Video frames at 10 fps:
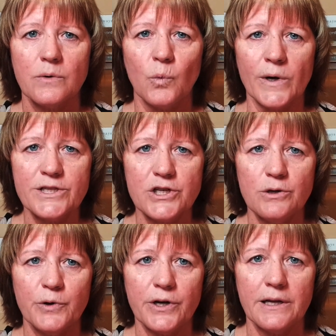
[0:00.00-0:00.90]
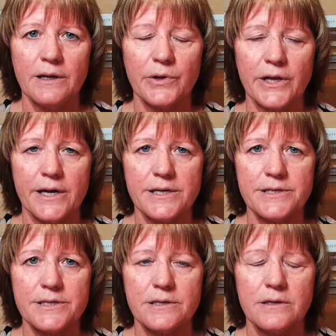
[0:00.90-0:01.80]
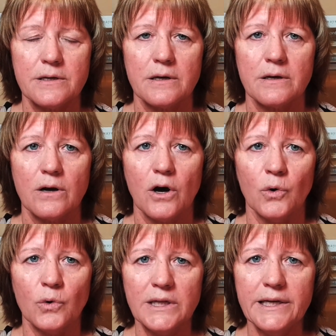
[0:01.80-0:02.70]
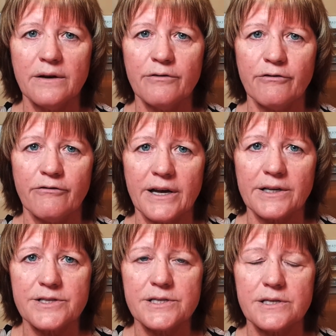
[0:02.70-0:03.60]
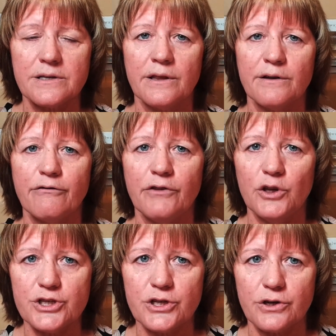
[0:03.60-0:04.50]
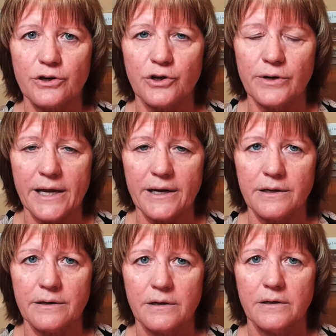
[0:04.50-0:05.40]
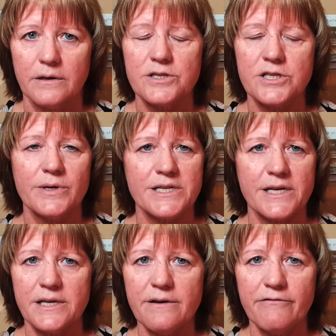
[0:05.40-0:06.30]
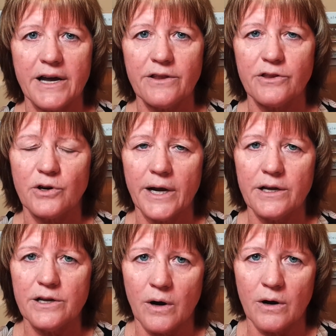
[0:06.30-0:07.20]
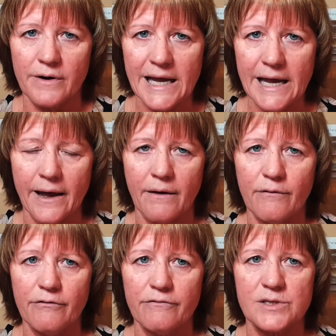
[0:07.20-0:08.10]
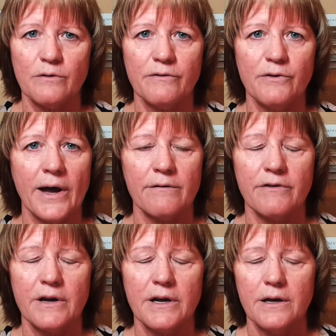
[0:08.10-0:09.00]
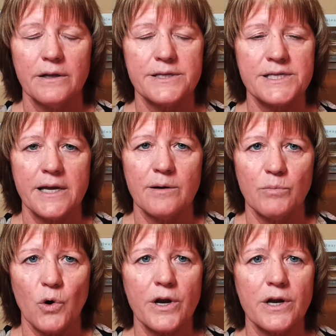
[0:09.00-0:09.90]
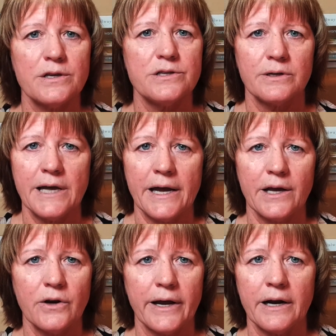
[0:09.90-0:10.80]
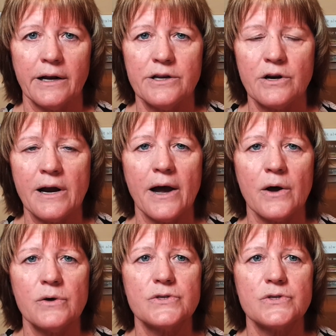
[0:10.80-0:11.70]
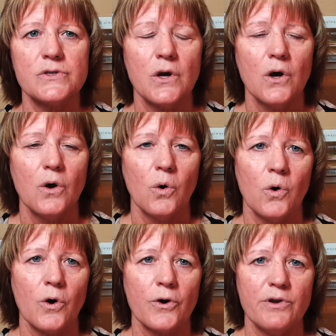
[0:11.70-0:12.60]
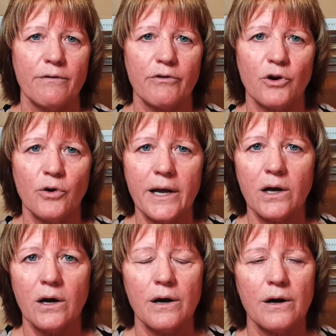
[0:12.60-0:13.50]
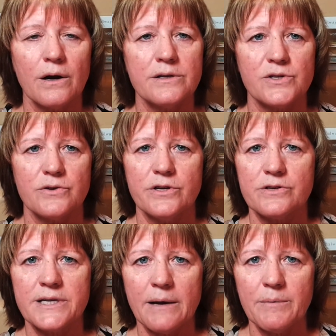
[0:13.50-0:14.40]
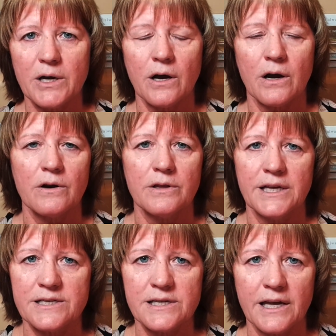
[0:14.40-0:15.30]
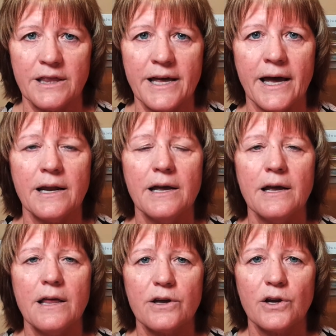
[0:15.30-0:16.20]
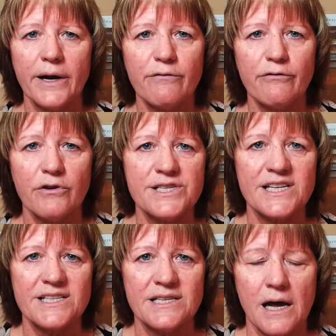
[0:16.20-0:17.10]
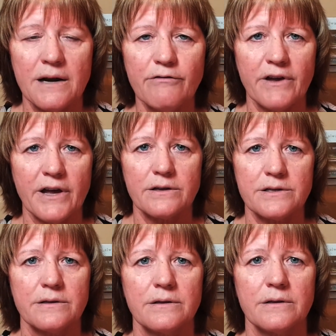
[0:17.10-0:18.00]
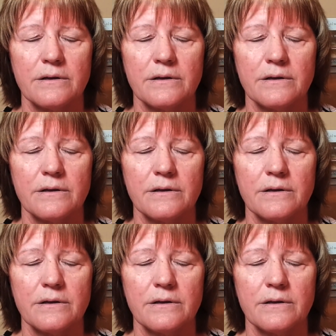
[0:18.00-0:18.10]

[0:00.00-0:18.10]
once you put it in place, only affects the future credit. So it doesn't affect the credit you already have. So if you have, let's say, a mortgage or a line of credit on your house, or if you have credit cards or your debit card, things like that, the credit freeze does not affect